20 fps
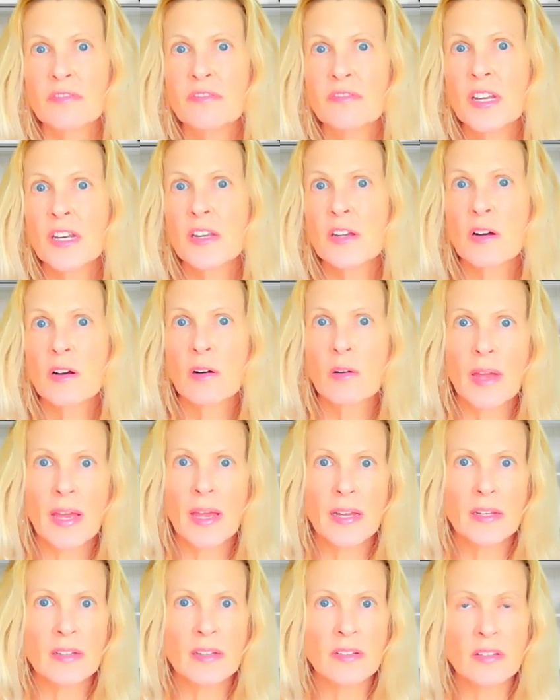video
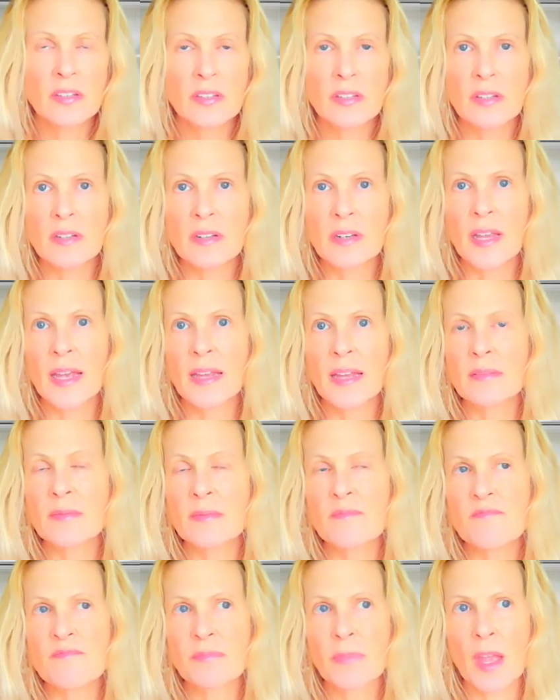edits
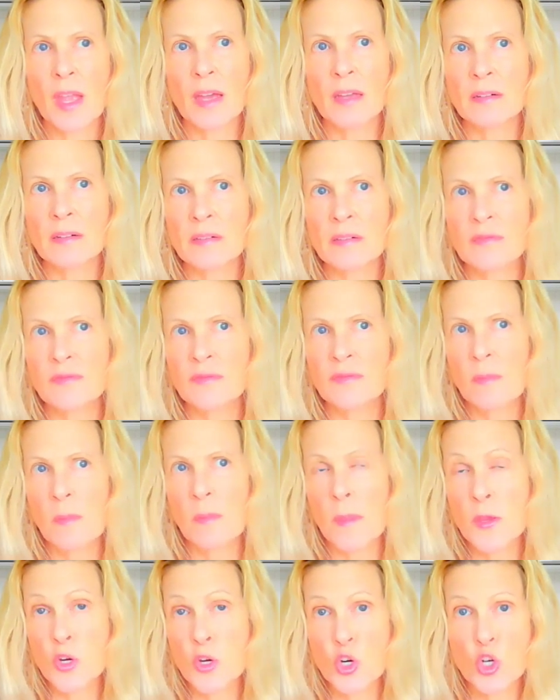and
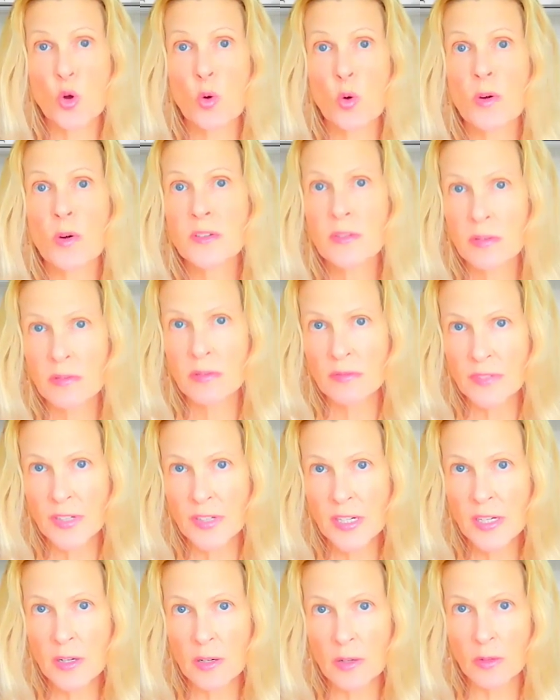short
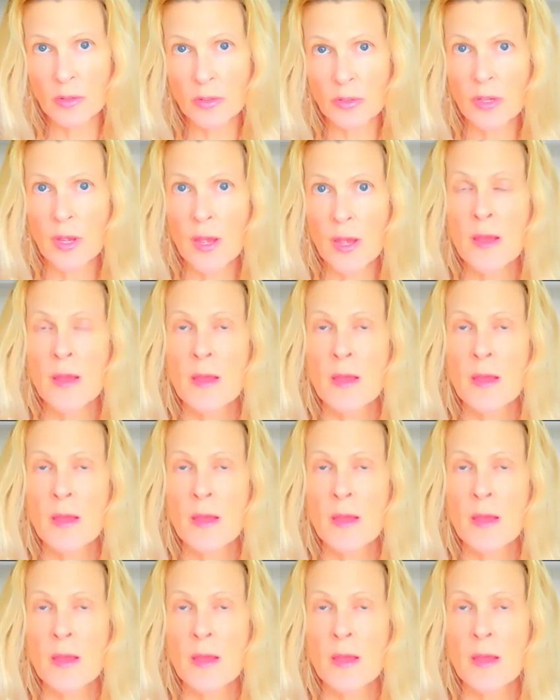videos.